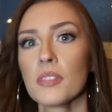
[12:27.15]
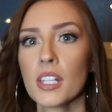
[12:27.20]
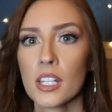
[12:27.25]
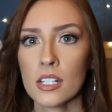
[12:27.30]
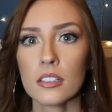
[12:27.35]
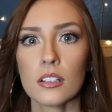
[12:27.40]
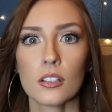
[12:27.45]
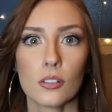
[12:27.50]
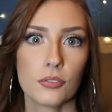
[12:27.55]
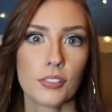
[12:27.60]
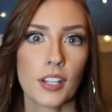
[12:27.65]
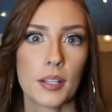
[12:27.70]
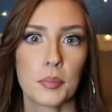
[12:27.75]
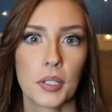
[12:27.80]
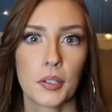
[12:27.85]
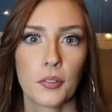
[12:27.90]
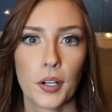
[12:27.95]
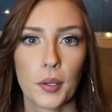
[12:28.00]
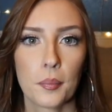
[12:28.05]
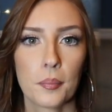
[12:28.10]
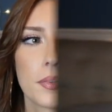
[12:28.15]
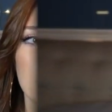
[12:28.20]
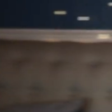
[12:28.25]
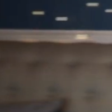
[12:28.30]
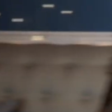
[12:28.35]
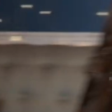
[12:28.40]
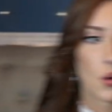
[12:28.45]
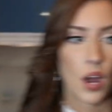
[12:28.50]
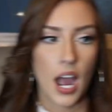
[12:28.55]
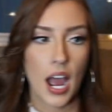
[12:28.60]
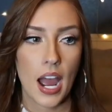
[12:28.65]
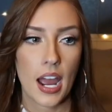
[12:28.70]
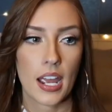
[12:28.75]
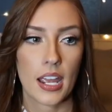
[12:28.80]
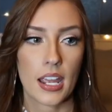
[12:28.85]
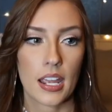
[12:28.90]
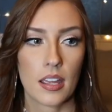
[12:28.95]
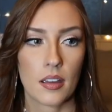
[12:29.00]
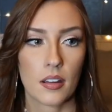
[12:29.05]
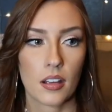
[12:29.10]
a little family room. So
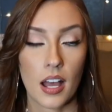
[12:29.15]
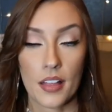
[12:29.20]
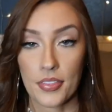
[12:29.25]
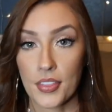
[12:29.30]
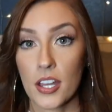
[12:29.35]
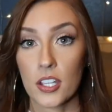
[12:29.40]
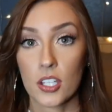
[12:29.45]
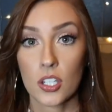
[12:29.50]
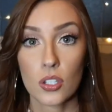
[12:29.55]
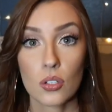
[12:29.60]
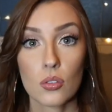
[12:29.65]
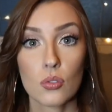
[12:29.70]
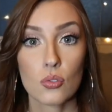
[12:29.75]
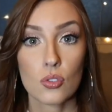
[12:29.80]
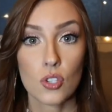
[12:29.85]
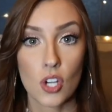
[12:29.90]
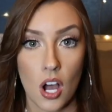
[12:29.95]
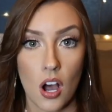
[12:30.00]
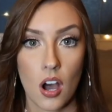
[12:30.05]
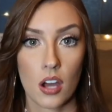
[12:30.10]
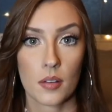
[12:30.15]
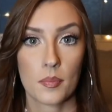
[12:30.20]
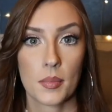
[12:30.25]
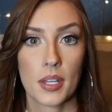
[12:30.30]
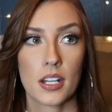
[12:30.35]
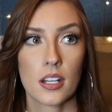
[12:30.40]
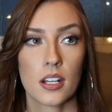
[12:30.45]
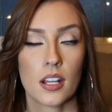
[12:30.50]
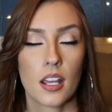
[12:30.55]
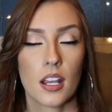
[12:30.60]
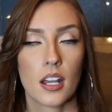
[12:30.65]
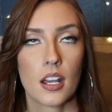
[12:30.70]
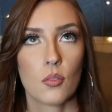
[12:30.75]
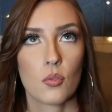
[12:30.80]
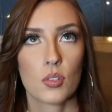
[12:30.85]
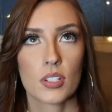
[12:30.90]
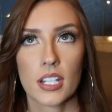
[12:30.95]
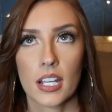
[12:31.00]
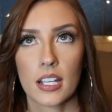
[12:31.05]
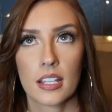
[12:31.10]
I got that huge ottoman, and it
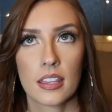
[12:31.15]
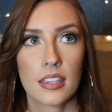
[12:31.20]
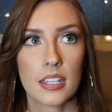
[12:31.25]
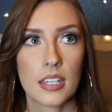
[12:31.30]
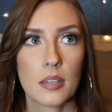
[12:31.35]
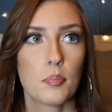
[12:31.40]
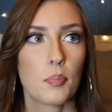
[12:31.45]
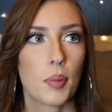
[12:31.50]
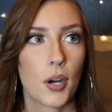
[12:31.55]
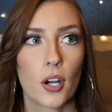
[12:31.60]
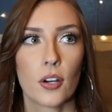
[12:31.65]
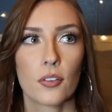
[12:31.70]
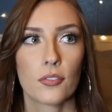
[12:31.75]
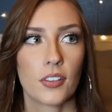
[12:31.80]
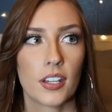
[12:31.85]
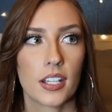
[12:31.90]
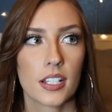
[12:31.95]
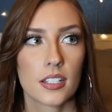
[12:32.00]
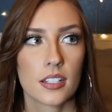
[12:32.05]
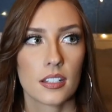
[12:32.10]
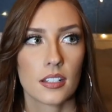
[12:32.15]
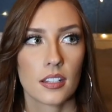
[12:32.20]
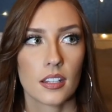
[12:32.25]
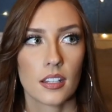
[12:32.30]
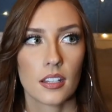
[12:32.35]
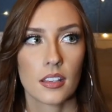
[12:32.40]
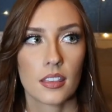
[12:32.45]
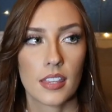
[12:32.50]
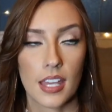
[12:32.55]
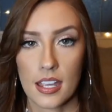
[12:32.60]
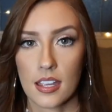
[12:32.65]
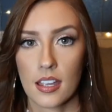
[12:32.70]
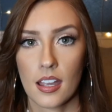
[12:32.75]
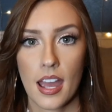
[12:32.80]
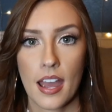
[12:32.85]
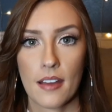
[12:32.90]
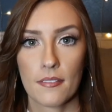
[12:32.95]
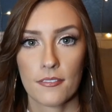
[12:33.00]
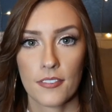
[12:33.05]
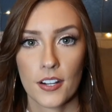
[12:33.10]
was like the perfect thing.
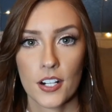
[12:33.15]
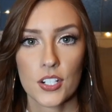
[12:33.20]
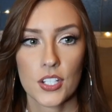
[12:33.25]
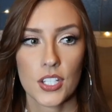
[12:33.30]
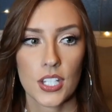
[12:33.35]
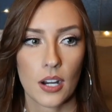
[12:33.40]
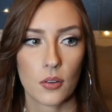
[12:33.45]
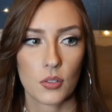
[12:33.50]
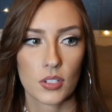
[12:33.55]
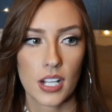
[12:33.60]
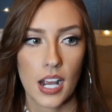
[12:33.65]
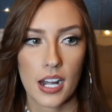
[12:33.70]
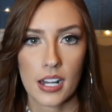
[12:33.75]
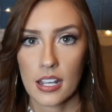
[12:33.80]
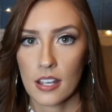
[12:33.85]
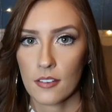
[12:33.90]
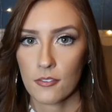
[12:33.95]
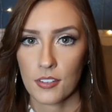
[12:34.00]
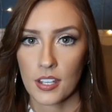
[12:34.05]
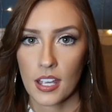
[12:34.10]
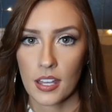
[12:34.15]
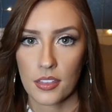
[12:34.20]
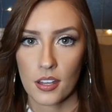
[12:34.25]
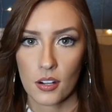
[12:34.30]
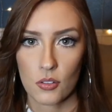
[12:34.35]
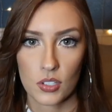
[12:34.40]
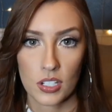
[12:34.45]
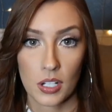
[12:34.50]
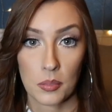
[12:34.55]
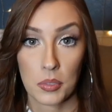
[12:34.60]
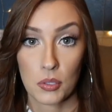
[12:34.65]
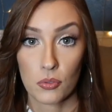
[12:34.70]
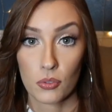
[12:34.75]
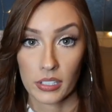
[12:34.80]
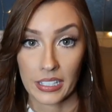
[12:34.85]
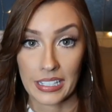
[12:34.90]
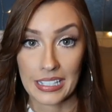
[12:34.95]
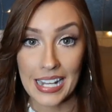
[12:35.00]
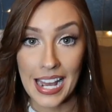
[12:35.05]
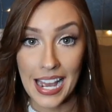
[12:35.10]
At first I was kind of iffy. I thought it was gonna be
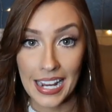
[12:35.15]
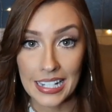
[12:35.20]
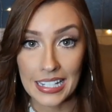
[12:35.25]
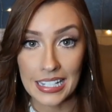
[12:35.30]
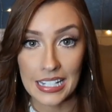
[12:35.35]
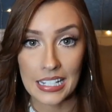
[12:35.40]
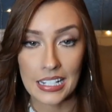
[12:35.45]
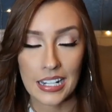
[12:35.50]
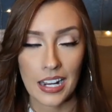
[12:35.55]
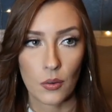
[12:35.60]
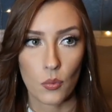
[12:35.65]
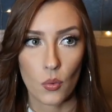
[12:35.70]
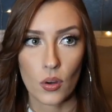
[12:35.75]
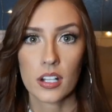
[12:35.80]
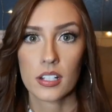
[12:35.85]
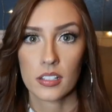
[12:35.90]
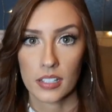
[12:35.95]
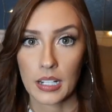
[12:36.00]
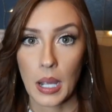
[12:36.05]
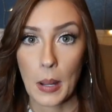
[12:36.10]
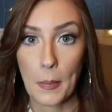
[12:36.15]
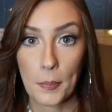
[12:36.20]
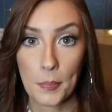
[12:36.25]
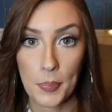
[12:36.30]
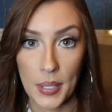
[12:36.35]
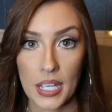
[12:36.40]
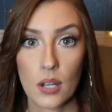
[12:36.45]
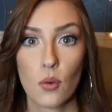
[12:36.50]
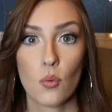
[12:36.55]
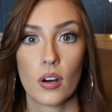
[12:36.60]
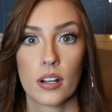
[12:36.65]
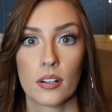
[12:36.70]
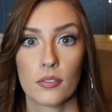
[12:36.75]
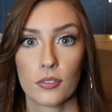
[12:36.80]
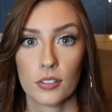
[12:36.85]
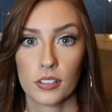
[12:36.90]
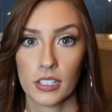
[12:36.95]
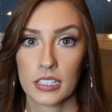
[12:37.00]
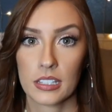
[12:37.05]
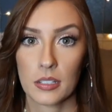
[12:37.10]
really tiny. I wanted like a big one
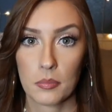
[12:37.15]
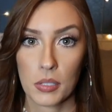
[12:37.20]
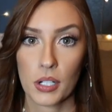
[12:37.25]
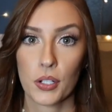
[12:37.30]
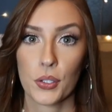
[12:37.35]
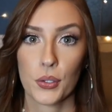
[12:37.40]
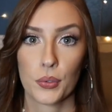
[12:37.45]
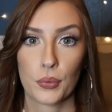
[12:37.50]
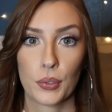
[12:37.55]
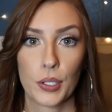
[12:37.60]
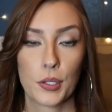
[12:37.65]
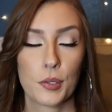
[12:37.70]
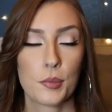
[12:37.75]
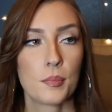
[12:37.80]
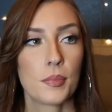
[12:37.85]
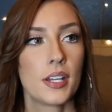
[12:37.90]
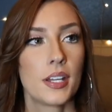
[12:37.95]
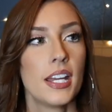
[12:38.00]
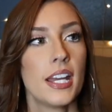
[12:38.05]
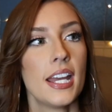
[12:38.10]
for like the middle of the room,